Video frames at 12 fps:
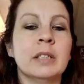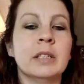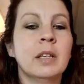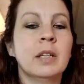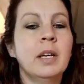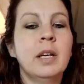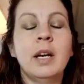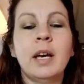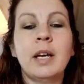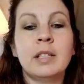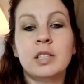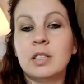And
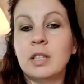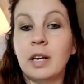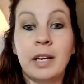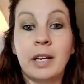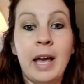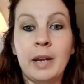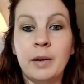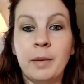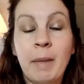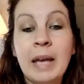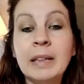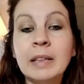again,
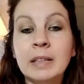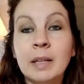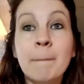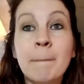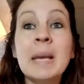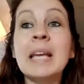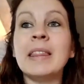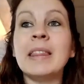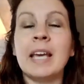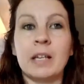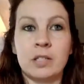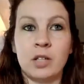the big
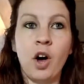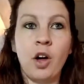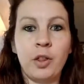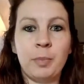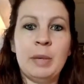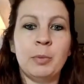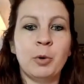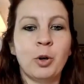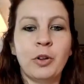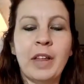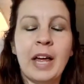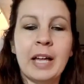thing is all the
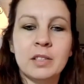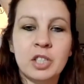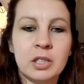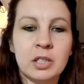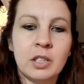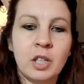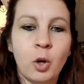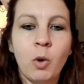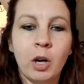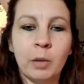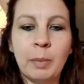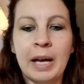people that just,
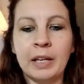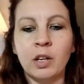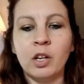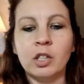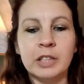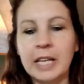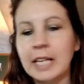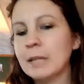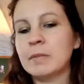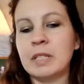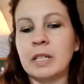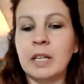walk by and call
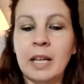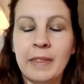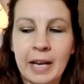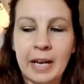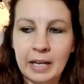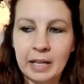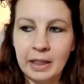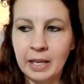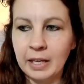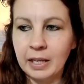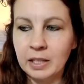names and that kind of thing.